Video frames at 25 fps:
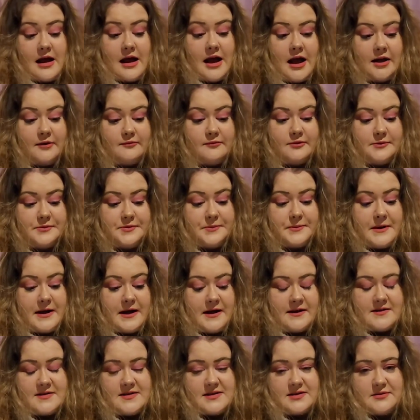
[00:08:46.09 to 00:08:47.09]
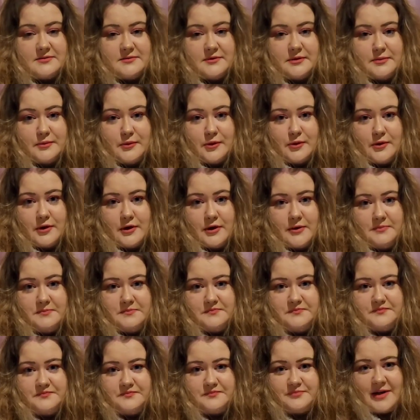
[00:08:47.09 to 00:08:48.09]
and we'll be back soon with more.
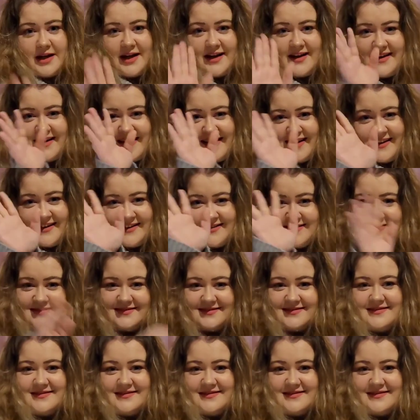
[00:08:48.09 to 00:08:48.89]
Bye!